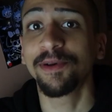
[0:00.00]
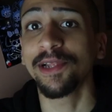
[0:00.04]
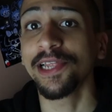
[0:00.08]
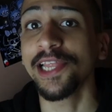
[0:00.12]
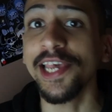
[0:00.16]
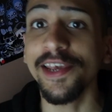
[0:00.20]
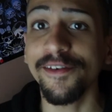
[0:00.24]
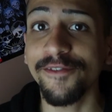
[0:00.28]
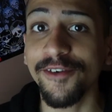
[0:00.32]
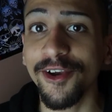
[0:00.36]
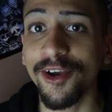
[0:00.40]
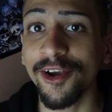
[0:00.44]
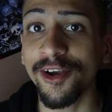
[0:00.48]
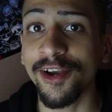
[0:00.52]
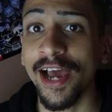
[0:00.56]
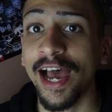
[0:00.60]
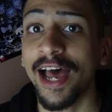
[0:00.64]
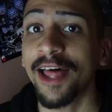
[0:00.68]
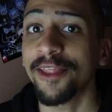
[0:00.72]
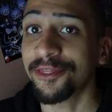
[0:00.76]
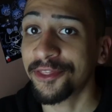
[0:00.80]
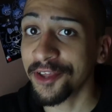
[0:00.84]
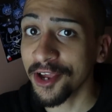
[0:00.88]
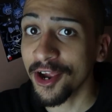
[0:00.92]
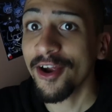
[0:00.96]
Believe it or
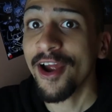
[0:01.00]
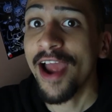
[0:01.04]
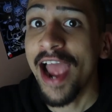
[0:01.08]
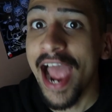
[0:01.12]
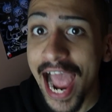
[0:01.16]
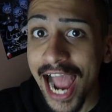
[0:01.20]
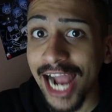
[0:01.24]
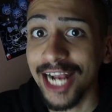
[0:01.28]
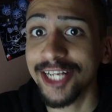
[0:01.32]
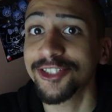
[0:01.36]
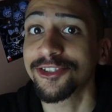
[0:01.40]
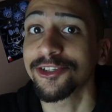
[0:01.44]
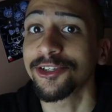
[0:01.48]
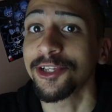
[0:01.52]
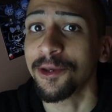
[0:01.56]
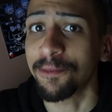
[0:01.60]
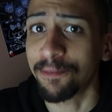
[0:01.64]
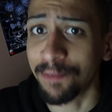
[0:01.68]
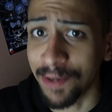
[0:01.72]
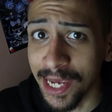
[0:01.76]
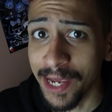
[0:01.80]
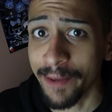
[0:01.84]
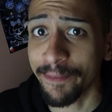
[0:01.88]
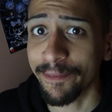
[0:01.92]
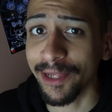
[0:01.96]
not, there are actually
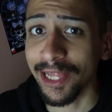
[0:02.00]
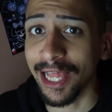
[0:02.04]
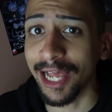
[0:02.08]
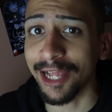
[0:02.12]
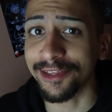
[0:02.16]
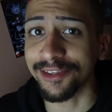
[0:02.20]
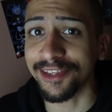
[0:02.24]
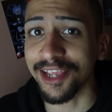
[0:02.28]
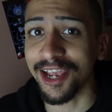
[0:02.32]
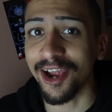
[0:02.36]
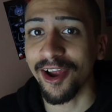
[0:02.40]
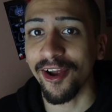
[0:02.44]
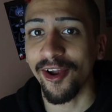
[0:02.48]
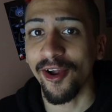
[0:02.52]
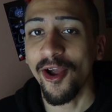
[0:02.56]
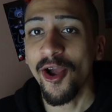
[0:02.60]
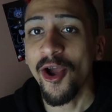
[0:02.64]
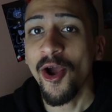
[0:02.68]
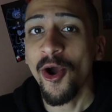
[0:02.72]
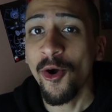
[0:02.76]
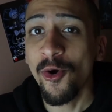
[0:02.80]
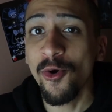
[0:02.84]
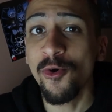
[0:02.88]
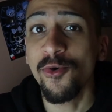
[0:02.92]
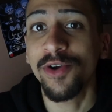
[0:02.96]
people out there
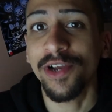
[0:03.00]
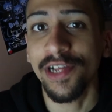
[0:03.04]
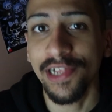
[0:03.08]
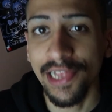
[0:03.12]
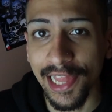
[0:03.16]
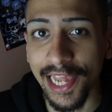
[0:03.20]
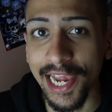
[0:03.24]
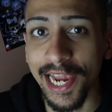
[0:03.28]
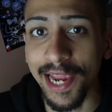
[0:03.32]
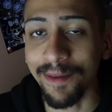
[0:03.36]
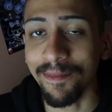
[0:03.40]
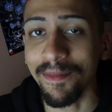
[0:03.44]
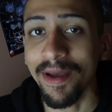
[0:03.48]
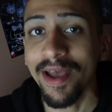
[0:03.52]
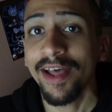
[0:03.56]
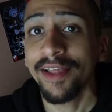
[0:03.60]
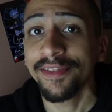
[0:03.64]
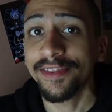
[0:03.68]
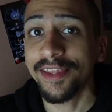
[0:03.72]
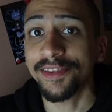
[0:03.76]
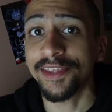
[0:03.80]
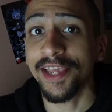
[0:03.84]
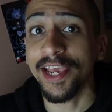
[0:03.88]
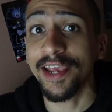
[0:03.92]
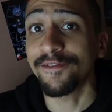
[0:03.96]
who claim
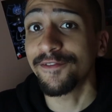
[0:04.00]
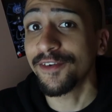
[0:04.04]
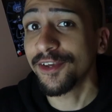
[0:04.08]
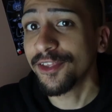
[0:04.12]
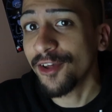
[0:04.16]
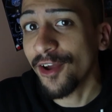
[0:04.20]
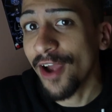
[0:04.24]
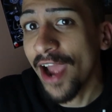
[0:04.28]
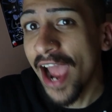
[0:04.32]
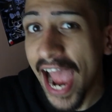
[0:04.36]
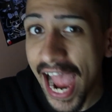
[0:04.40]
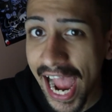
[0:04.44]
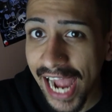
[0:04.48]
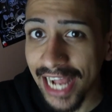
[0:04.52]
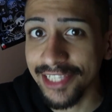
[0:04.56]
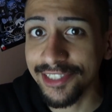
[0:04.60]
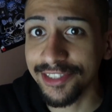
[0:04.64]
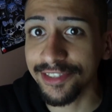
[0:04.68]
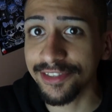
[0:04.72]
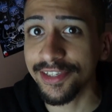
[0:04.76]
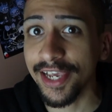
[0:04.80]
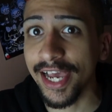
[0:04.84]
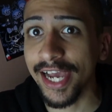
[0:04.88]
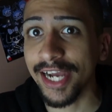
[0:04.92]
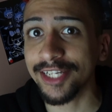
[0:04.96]
that they've either had
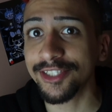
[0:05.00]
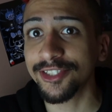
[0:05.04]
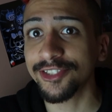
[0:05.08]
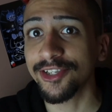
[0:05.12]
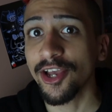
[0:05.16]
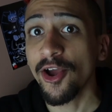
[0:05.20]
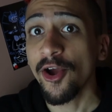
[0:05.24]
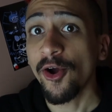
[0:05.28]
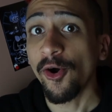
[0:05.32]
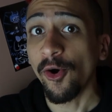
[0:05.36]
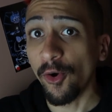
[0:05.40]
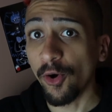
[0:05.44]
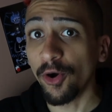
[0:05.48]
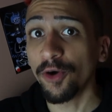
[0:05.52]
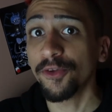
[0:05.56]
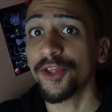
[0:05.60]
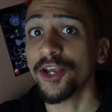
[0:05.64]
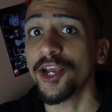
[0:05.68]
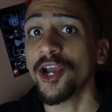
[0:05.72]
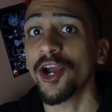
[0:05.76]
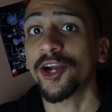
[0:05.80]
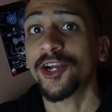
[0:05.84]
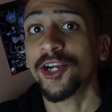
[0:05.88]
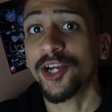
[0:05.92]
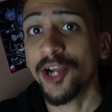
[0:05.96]
sex or
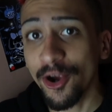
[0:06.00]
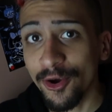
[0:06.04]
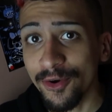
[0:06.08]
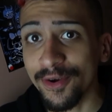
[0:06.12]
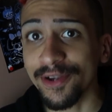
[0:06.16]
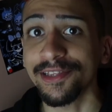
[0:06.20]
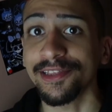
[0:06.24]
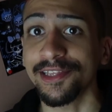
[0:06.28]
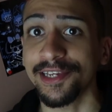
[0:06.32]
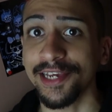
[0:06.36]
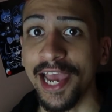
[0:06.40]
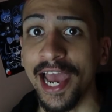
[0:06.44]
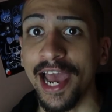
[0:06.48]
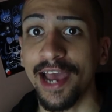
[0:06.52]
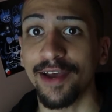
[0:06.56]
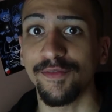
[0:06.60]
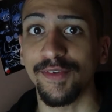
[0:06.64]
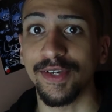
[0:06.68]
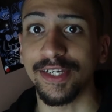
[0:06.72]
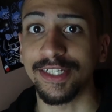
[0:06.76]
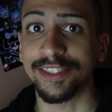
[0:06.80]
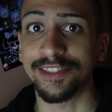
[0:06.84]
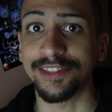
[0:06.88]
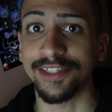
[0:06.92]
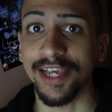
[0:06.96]
they are currently
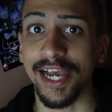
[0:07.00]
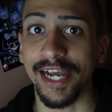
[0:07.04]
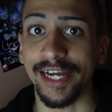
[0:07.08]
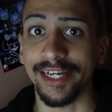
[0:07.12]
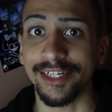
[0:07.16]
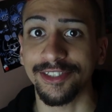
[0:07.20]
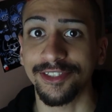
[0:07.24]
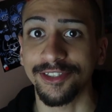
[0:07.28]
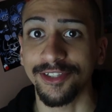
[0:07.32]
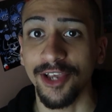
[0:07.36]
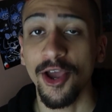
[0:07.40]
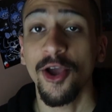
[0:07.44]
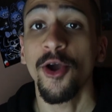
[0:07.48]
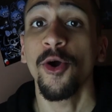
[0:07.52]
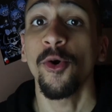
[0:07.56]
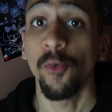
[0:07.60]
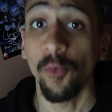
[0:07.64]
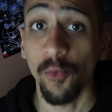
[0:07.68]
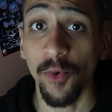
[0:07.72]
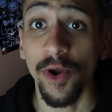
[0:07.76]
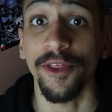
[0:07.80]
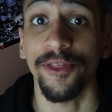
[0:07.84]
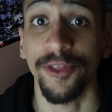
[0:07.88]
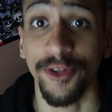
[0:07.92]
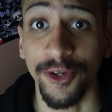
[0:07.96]
having sex
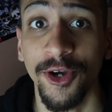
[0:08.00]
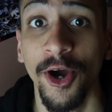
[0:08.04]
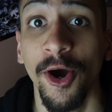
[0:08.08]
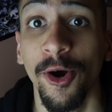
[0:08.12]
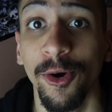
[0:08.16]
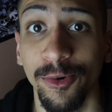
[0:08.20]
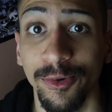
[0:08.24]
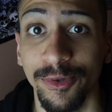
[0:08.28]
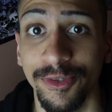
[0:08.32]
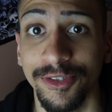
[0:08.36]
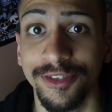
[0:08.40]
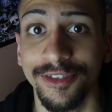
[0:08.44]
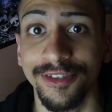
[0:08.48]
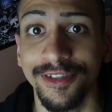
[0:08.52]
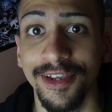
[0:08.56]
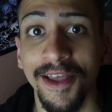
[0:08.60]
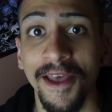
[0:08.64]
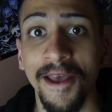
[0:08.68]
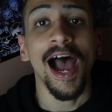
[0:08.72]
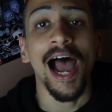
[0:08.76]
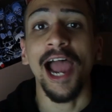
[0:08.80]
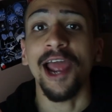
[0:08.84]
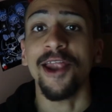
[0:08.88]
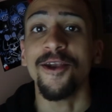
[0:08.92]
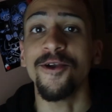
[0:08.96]
with ghosts.
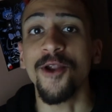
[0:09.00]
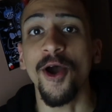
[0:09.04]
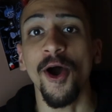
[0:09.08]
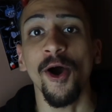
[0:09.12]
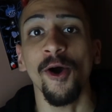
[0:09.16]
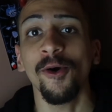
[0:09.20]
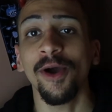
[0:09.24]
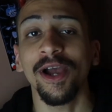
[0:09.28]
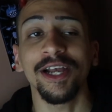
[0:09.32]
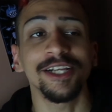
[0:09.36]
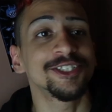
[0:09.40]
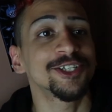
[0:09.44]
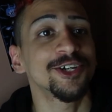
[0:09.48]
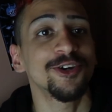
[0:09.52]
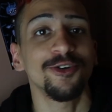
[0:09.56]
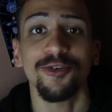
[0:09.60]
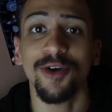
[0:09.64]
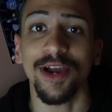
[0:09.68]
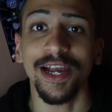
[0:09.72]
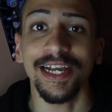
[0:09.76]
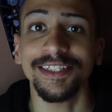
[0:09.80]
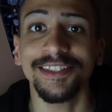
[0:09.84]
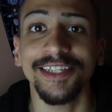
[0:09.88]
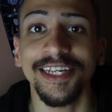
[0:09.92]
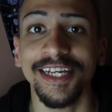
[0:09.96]
I know, as
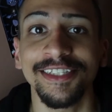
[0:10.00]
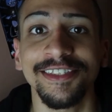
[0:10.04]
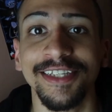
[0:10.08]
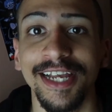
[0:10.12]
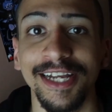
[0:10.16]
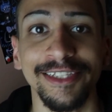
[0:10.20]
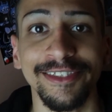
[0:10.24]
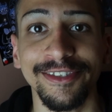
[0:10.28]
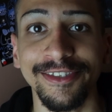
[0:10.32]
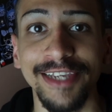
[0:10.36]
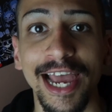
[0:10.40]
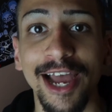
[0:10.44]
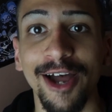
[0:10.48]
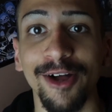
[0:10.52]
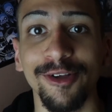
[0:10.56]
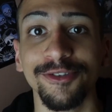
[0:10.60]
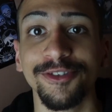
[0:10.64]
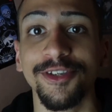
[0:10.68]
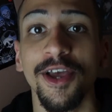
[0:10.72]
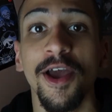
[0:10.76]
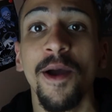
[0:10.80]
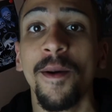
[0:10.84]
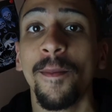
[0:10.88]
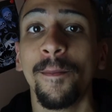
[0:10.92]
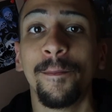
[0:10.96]
crazy as that
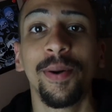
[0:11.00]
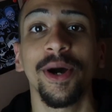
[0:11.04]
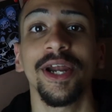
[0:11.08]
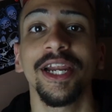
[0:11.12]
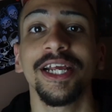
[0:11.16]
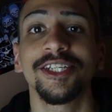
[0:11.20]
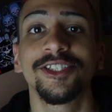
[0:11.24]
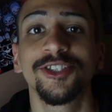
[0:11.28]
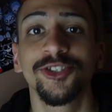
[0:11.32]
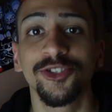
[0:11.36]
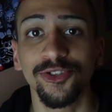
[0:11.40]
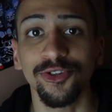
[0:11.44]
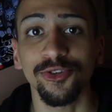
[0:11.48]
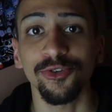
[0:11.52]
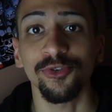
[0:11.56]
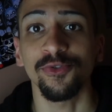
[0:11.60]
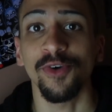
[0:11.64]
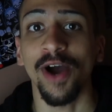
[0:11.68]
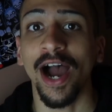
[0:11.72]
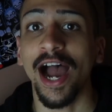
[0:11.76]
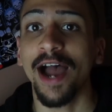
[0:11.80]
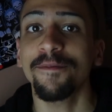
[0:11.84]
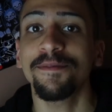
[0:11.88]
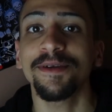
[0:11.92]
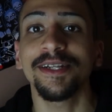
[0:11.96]
sounds, but it's true.
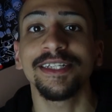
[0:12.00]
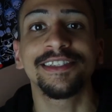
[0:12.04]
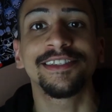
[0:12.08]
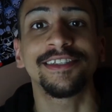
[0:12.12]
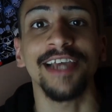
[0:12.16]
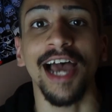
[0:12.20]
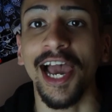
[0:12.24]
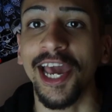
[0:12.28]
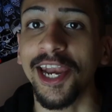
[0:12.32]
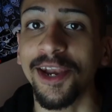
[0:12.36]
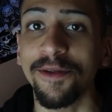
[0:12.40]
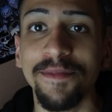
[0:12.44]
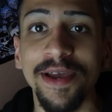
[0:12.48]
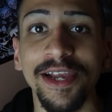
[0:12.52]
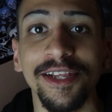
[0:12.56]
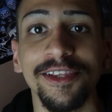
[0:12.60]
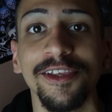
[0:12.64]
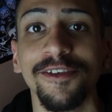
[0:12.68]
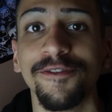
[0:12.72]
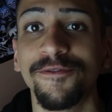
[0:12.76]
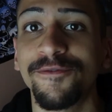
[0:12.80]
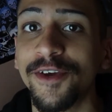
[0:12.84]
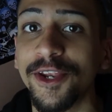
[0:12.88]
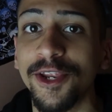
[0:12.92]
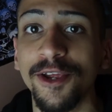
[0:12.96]
I've been dying to make
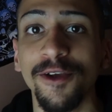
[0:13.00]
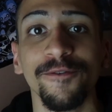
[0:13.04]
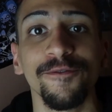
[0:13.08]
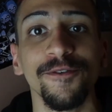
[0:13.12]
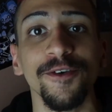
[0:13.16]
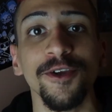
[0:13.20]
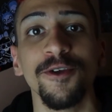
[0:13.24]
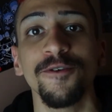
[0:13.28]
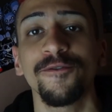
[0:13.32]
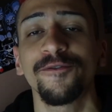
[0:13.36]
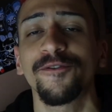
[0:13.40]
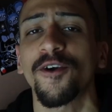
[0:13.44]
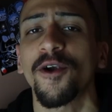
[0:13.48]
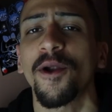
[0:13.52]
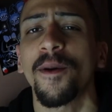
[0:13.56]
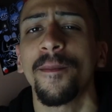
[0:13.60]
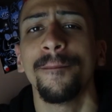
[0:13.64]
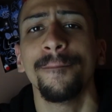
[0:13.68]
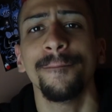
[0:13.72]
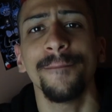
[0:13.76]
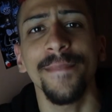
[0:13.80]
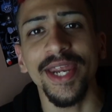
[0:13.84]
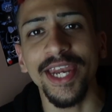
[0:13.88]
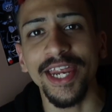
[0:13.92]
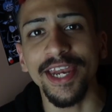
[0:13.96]
this video for you for a
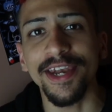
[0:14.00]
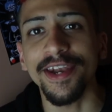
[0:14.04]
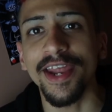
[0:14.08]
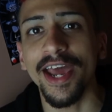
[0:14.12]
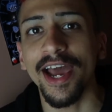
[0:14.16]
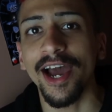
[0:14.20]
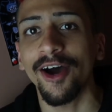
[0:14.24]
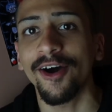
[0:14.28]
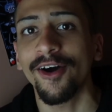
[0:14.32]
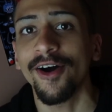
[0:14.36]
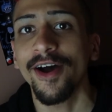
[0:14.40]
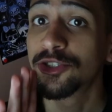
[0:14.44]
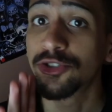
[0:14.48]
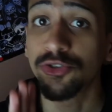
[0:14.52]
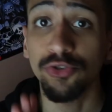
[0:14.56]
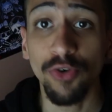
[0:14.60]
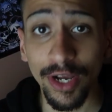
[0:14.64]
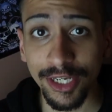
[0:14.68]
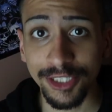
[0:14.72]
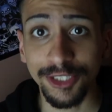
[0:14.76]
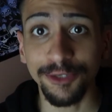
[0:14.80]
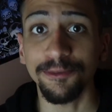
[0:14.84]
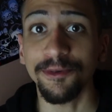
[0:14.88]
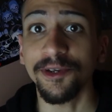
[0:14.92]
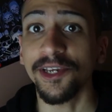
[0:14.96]
minute now.
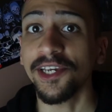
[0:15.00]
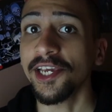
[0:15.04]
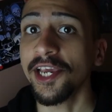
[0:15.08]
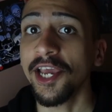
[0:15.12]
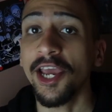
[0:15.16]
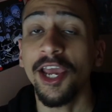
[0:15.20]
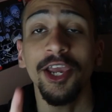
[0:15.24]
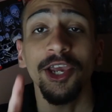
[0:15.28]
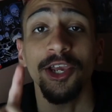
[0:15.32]
Trust me,